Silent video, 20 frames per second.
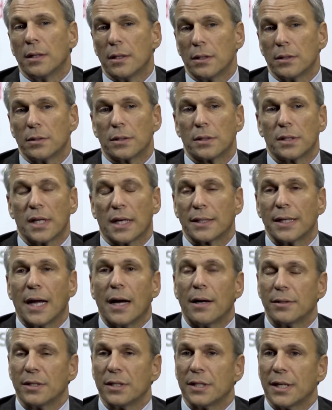there's
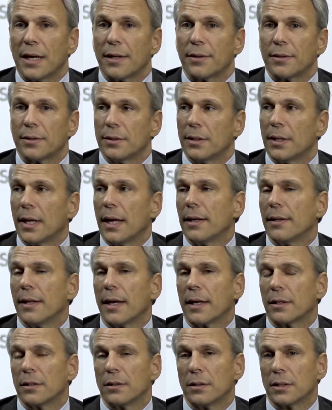technologies out there today
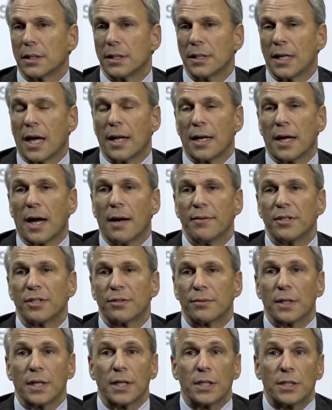that can look at
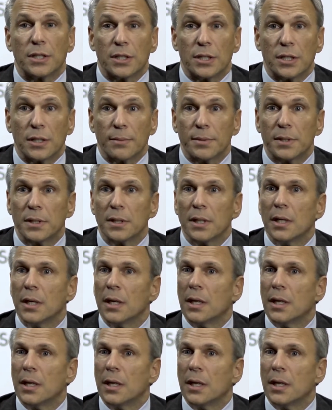non-obvious relationships,